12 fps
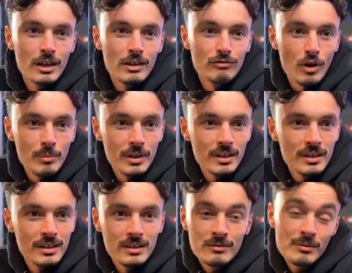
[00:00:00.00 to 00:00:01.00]
Robert.
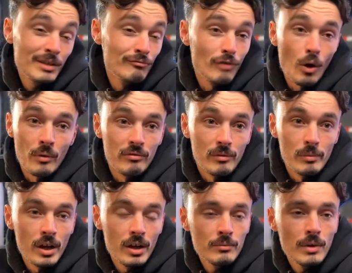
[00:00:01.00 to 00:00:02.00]
We can roll with
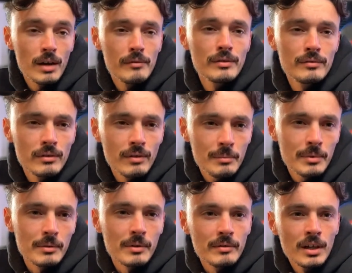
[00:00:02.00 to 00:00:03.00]
Roberto, whatever you feel happy
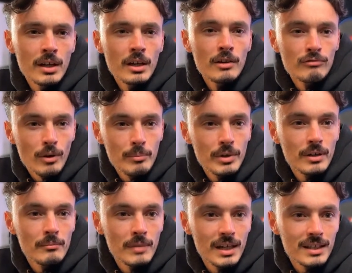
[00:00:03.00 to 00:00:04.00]
with. Robert,
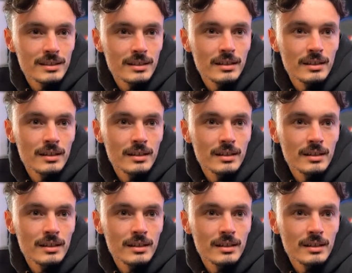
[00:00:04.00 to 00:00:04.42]
Melissa.